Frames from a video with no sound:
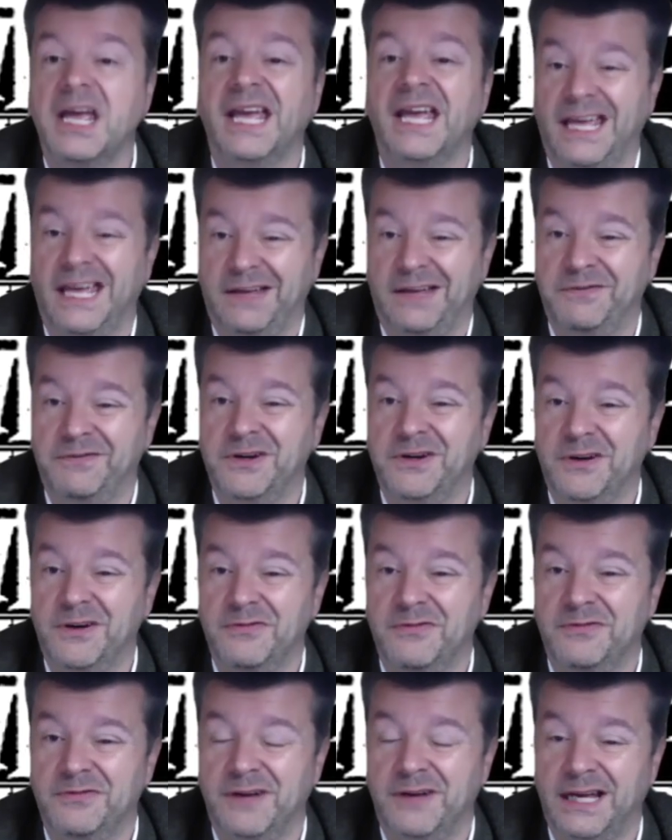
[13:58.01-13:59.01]
if you're a
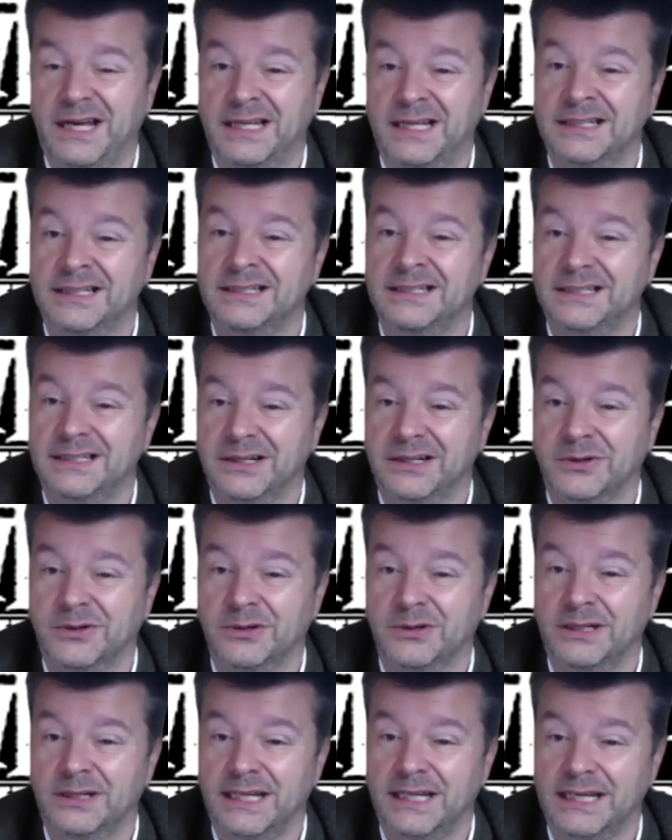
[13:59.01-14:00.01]
fan, you're going
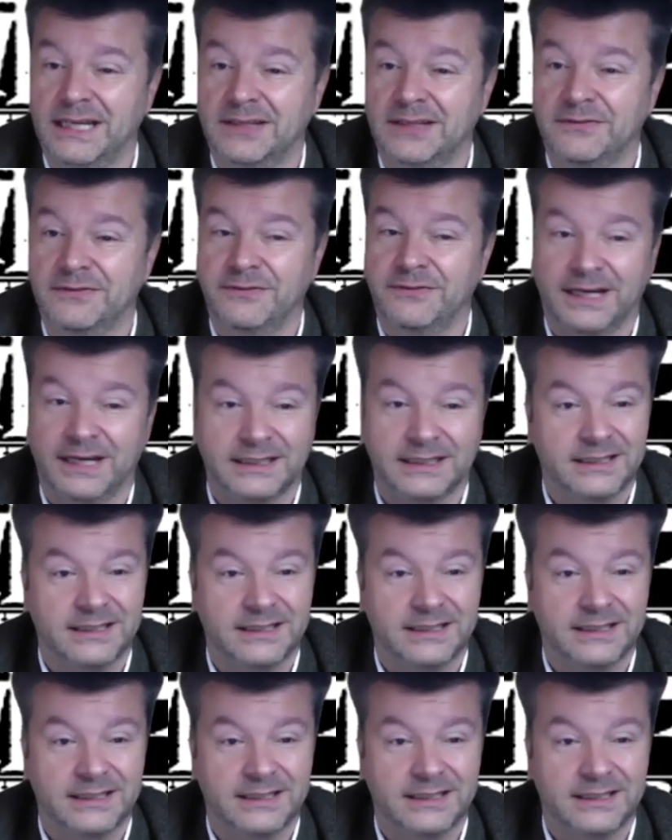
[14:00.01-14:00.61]
to like the fact